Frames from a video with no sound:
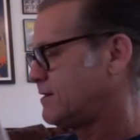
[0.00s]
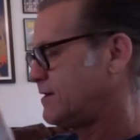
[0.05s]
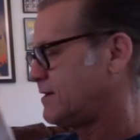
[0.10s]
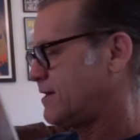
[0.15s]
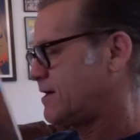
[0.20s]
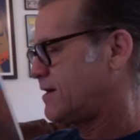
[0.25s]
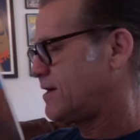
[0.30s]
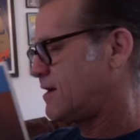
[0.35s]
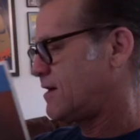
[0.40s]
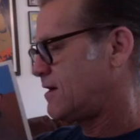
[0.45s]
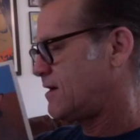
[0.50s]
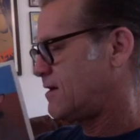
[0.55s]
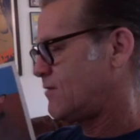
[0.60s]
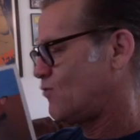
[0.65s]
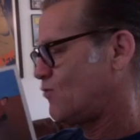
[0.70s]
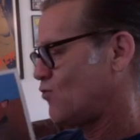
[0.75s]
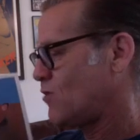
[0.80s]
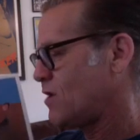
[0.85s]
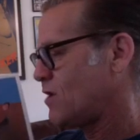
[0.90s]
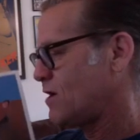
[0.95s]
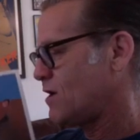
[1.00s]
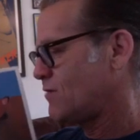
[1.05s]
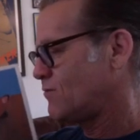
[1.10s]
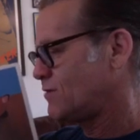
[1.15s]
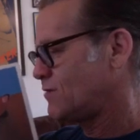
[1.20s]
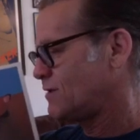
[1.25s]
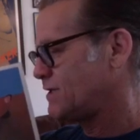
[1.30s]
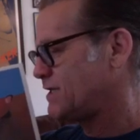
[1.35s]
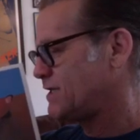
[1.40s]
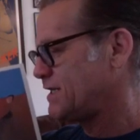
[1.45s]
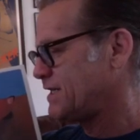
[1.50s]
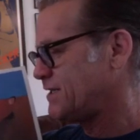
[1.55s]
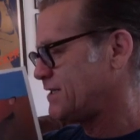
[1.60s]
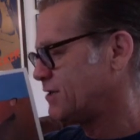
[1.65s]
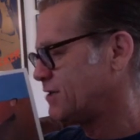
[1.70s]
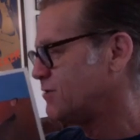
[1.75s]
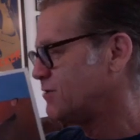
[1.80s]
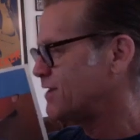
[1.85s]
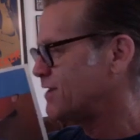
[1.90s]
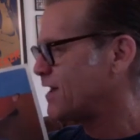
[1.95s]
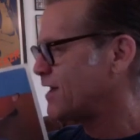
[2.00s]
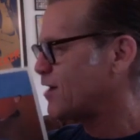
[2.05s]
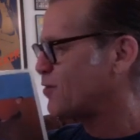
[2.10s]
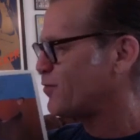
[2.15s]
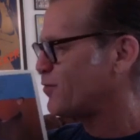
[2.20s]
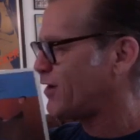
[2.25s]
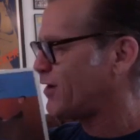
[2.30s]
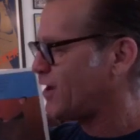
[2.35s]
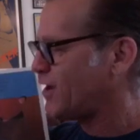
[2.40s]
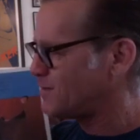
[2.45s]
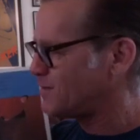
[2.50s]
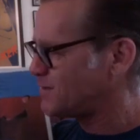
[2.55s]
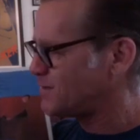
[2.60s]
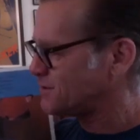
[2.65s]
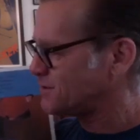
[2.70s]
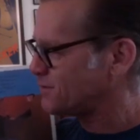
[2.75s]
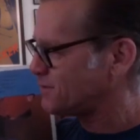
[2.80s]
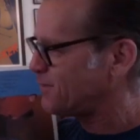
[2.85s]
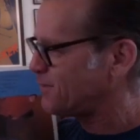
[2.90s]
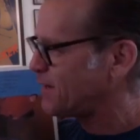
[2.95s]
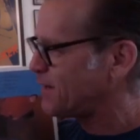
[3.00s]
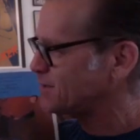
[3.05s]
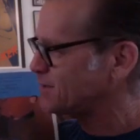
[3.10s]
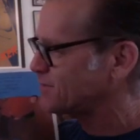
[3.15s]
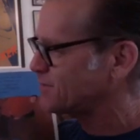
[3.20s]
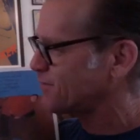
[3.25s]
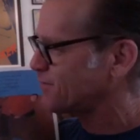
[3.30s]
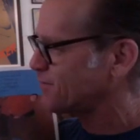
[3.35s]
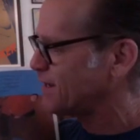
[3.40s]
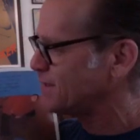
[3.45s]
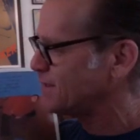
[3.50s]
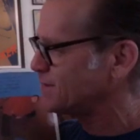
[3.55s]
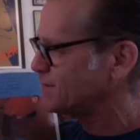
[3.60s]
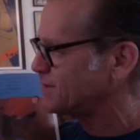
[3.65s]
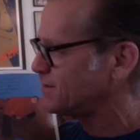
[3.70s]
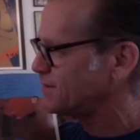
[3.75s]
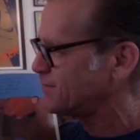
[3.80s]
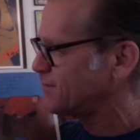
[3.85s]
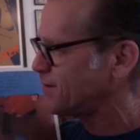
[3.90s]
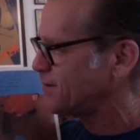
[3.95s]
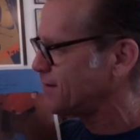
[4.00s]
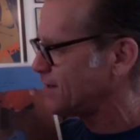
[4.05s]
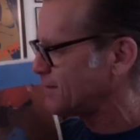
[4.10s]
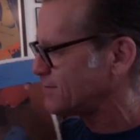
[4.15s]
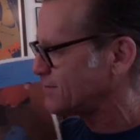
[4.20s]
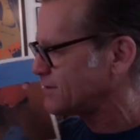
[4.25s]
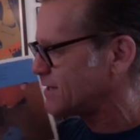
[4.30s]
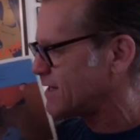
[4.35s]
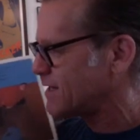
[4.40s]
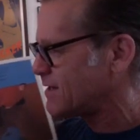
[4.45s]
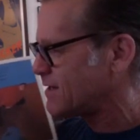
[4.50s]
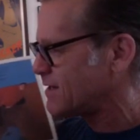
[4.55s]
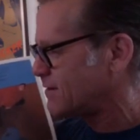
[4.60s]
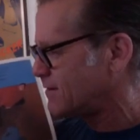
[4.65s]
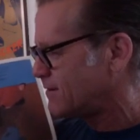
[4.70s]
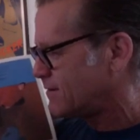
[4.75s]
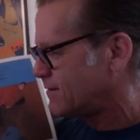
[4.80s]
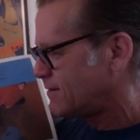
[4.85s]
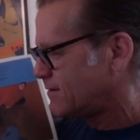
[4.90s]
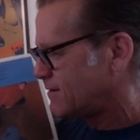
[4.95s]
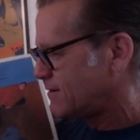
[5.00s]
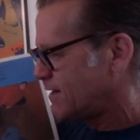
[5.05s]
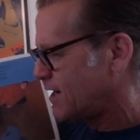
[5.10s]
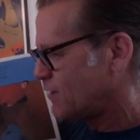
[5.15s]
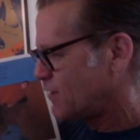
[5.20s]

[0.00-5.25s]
uh, what would she do without Pup? That's her best friend. She's very upset. And